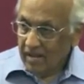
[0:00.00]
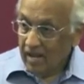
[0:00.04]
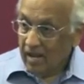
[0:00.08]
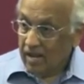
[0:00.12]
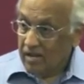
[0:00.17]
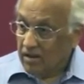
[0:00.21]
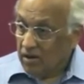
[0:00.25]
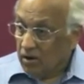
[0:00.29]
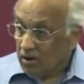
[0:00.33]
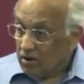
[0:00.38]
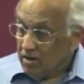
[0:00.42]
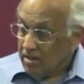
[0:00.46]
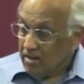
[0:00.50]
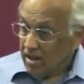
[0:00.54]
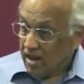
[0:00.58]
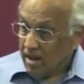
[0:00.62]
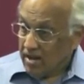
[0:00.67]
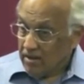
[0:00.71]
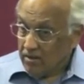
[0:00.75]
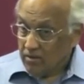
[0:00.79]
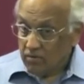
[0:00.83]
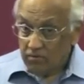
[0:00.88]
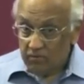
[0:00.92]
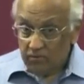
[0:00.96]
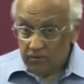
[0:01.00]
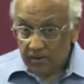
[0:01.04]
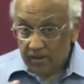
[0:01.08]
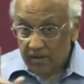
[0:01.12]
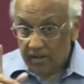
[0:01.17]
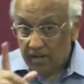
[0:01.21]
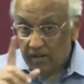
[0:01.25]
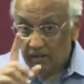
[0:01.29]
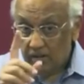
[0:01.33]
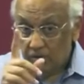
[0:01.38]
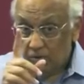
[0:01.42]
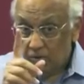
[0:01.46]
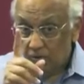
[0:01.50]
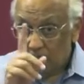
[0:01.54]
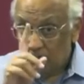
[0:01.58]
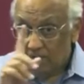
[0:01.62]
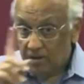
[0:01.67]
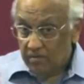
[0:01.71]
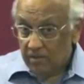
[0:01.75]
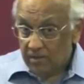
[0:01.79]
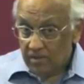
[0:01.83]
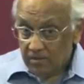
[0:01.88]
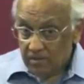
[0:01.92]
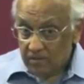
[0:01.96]
And not only that, don't forget, you
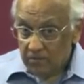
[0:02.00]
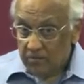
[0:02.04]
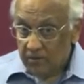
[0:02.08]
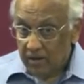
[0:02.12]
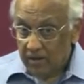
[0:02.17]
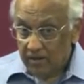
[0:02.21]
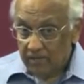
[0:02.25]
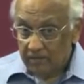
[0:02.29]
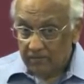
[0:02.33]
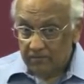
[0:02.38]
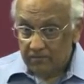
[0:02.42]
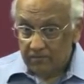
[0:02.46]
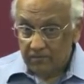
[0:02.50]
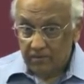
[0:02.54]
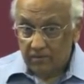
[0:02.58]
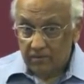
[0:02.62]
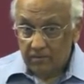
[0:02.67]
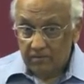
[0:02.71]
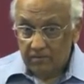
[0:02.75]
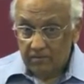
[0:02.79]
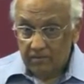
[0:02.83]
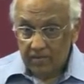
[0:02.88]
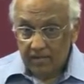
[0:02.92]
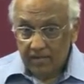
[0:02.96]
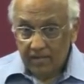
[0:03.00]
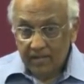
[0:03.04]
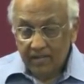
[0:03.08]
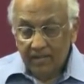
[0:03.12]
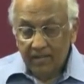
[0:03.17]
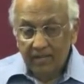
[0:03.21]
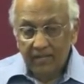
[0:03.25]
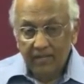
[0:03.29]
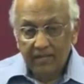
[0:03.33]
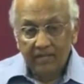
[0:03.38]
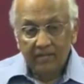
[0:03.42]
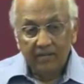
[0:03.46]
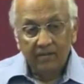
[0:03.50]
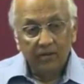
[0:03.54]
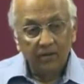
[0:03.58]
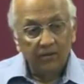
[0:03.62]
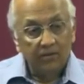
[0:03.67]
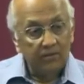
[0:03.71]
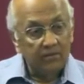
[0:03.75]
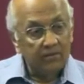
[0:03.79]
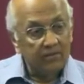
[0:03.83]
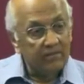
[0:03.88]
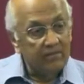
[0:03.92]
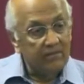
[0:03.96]
gave me this wife.
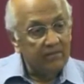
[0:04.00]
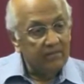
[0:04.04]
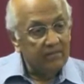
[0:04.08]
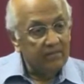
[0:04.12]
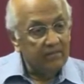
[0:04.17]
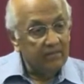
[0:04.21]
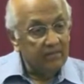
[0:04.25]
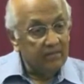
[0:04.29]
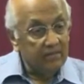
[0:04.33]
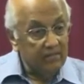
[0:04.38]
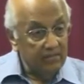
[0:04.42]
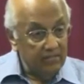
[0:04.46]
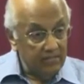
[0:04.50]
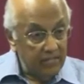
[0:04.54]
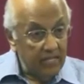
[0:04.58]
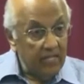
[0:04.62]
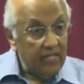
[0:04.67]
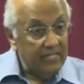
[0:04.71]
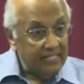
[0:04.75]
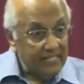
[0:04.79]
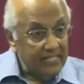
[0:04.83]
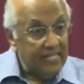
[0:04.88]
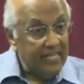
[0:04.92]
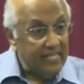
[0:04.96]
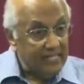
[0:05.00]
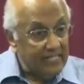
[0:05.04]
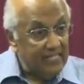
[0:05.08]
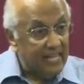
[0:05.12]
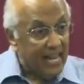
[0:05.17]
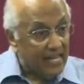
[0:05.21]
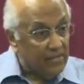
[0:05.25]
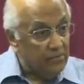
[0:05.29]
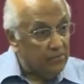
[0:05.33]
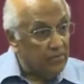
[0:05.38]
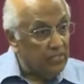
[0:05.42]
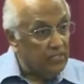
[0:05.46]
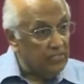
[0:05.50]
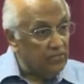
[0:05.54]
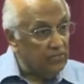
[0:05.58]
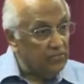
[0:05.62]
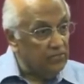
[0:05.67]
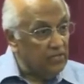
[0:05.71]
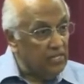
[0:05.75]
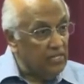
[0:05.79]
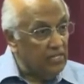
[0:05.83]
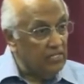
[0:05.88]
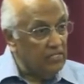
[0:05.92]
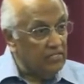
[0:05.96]
Don't. These are the exact words
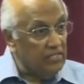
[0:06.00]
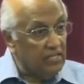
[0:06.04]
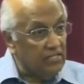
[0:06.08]
you read in